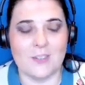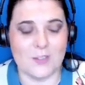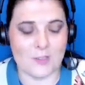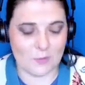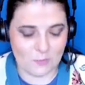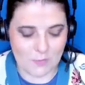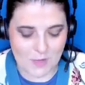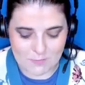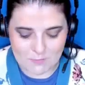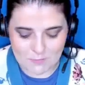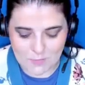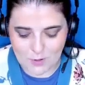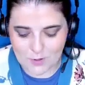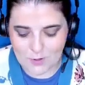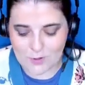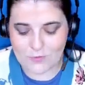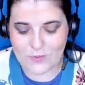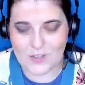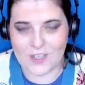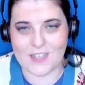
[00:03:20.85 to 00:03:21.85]
so my
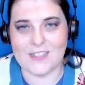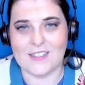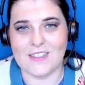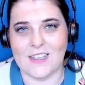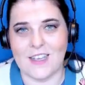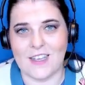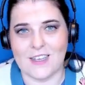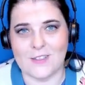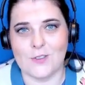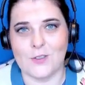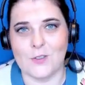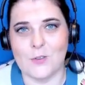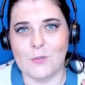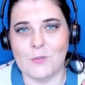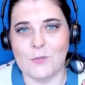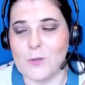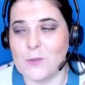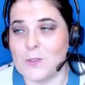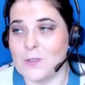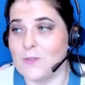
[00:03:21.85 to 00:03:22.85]
poor fiance has to do
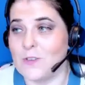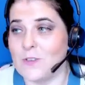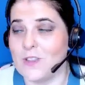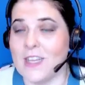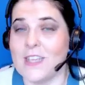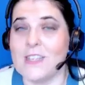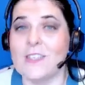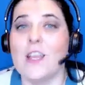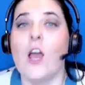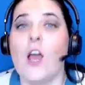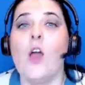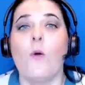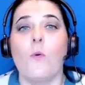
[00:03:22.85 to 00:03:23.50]
most of the things,